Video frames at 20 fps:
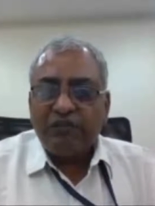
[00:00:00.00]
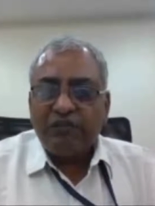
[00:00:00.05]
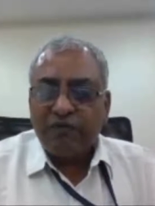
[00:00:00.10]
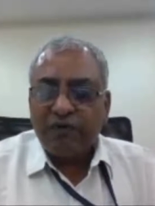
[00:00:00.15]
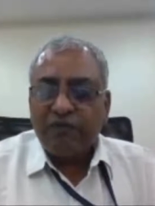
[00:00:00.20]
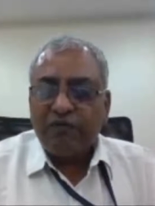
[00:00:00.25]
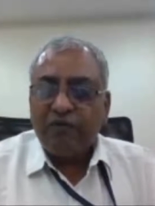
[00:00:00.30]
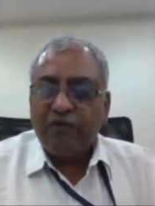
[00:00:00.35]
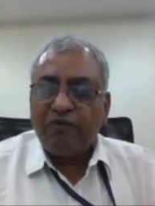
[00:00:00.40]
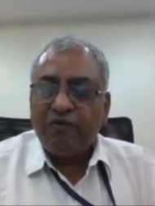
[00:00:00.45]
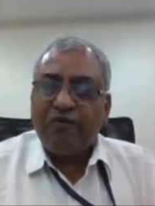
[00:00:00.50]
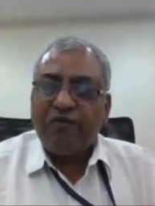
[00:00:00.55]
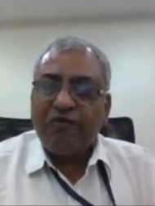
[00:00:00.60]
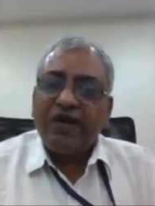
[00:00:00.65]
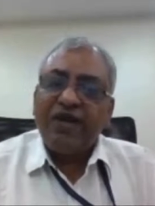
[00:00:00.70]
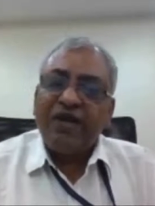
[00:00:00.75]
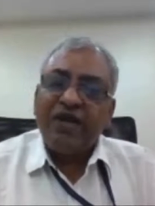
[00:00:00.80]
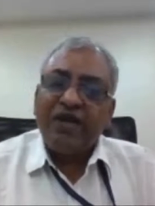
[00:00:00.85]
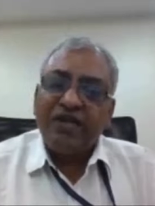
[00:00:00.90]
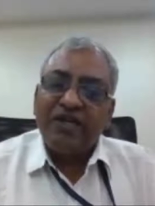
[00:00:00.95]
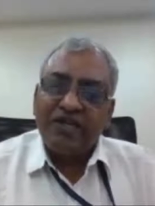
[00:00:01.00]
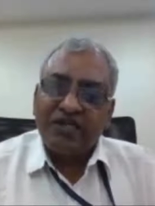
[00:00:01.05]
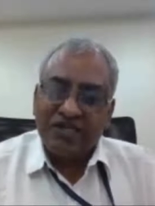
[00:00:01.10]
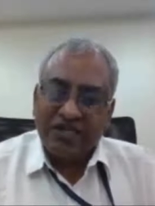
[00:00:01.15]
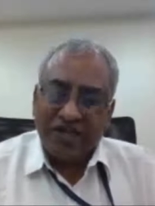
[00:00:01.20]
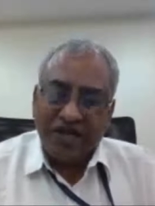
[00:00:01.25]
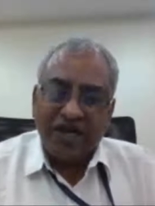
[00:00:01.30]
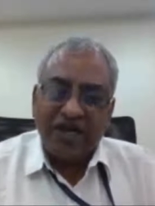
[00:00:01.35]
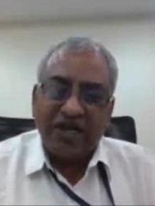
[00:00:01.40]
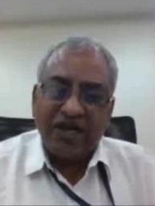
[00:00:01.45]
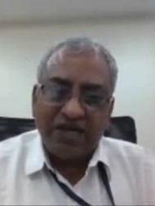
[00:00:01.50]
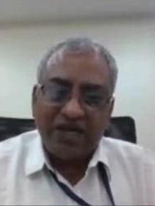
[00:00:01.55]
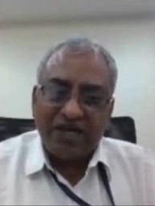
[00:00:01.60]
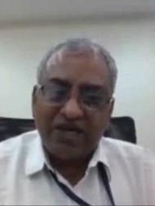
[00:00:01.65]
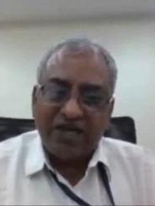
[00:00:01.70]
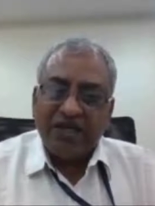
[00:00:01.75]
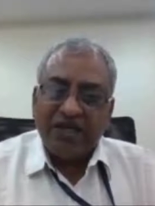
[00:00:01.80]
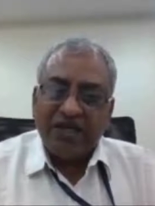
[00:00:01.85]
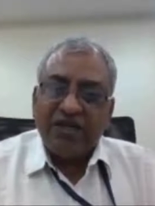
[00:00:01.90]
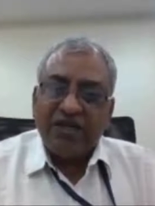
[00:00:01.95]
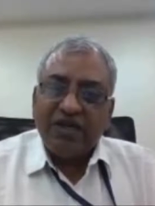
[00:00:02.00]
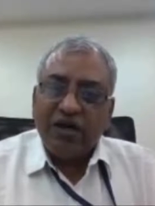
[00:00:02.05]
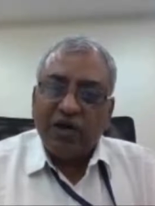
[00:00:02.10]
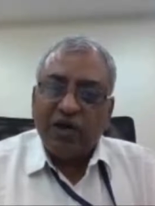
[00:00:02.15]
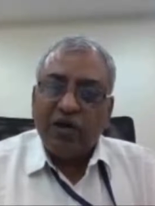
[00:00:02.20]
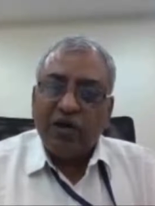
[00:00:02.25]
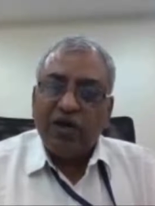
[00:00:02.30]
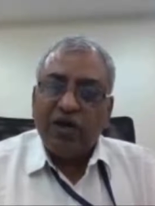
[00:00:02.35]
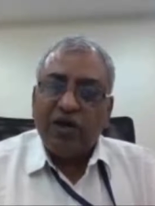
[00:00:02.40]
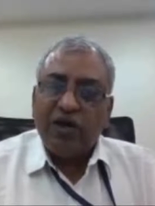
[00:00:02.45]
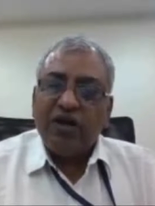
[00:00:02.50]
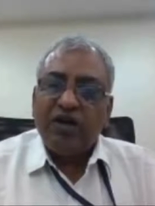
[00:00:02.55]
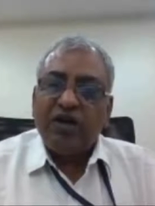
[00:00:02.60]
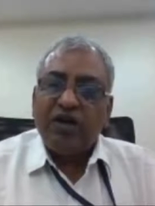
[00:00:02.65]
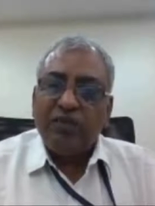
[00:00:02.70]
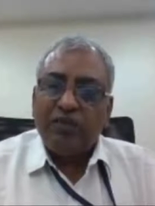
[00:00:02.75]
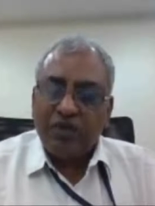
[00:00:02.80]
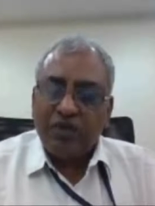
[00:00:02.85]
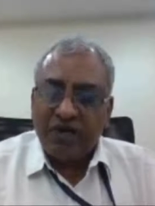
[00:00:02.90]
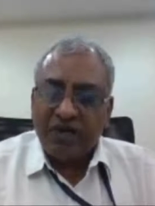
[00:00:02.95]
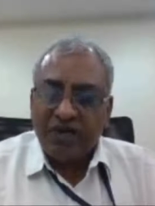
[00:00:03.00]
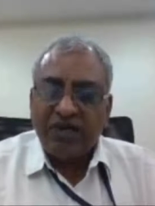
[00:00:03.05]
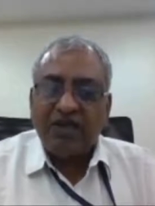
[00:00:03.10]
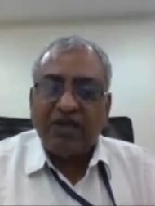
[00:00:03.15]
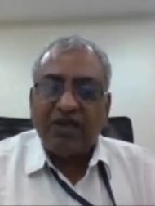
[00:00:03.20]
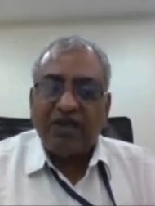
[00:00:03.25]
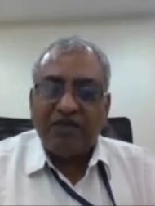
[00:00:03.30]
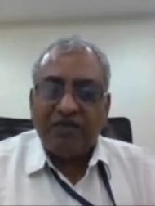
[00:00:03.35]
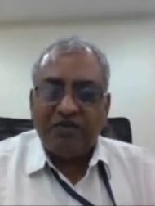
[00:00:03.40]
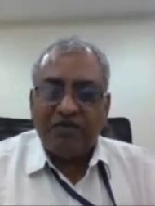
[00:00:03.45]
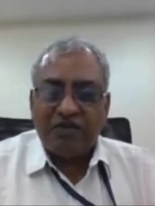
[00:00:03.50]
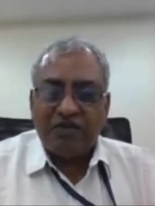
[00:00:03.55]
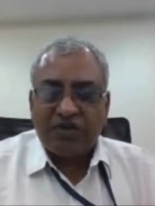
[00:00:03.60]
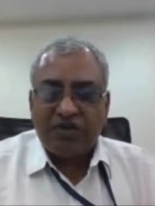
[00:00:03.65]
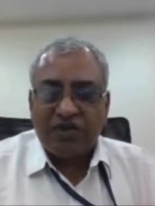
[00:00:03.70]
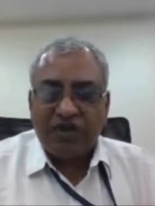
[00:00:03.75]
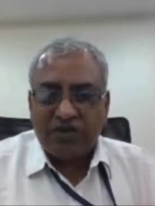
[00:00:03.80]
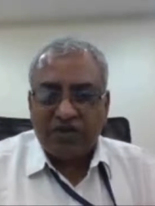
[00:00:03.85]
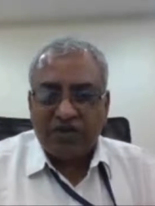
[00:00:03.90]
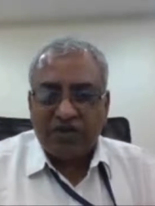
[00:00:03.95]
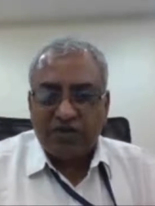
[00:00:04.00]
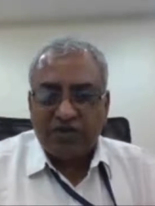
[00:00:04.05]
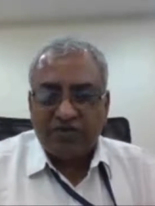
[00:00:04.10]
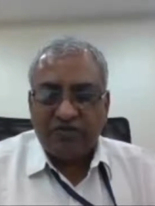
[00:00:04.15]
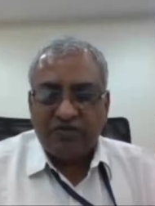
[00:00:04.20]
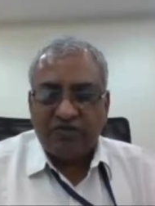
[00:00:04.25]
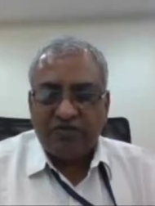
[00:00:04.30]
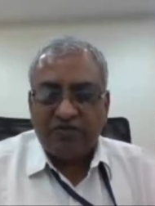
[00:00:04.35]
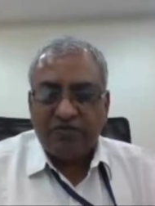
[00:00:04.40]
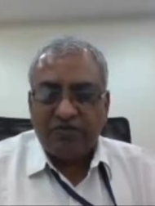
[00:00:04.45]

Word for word: before finally settling on a particular vision cutoff.